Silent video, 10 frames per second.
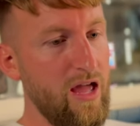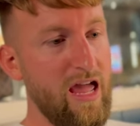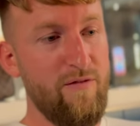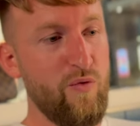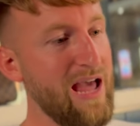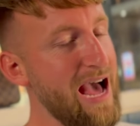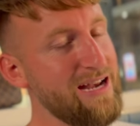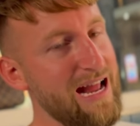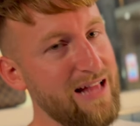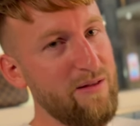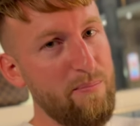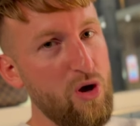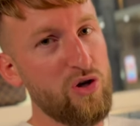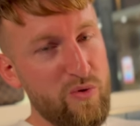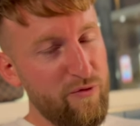If we hadn't had the
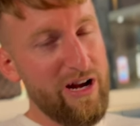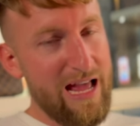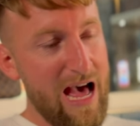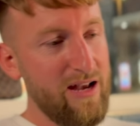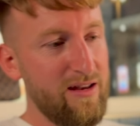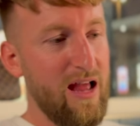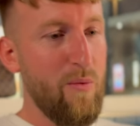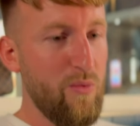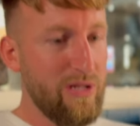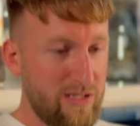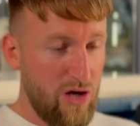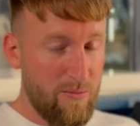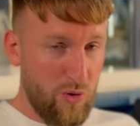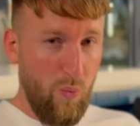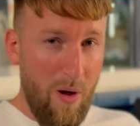burgers we've already had, and we wanted to come
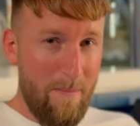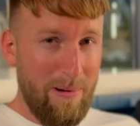to one